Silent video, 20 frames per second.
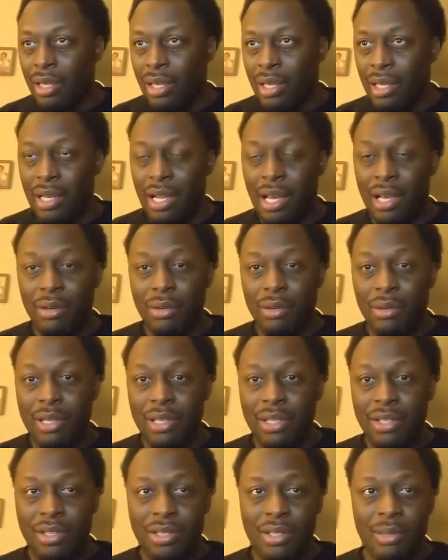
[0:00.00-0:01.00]
in and out of a
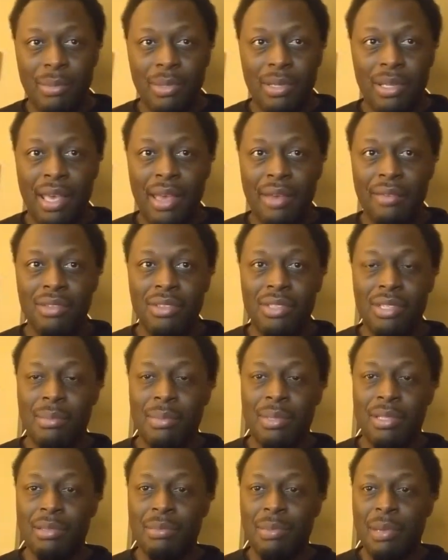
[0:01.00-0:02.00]
relationship and having
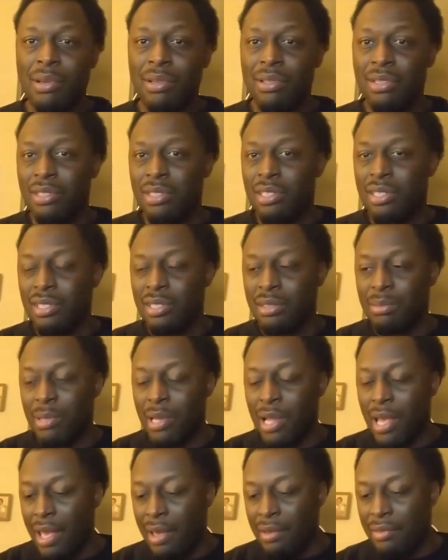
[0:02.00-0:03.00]
some experiences he's
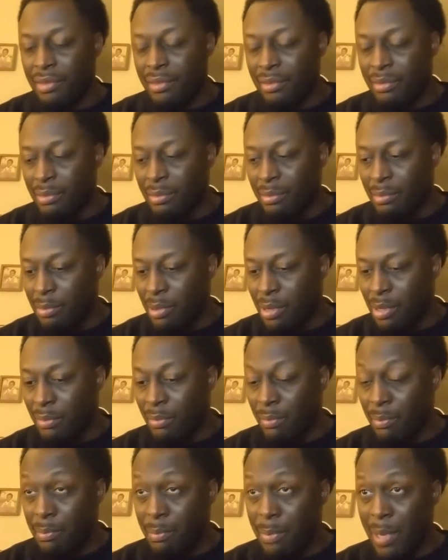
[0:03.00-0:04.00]
been having. But
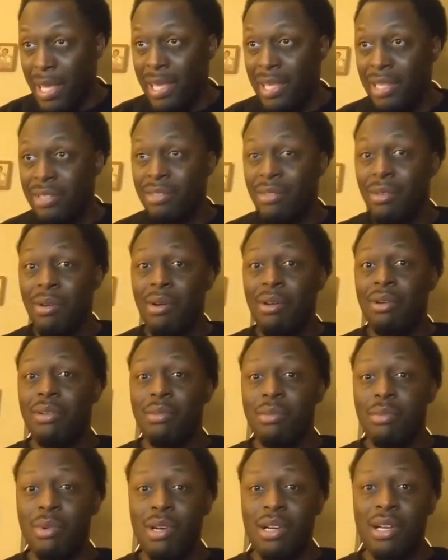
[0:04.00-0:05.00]
based
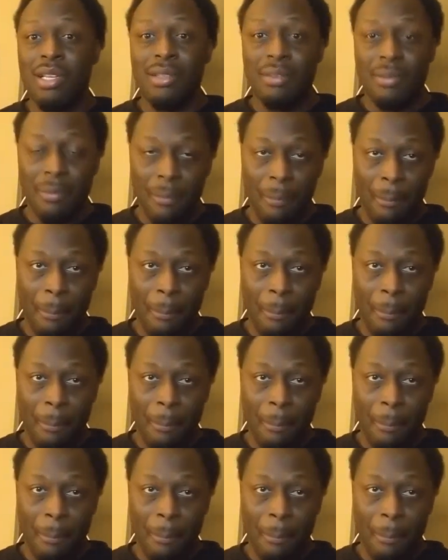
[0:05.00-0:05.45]
on what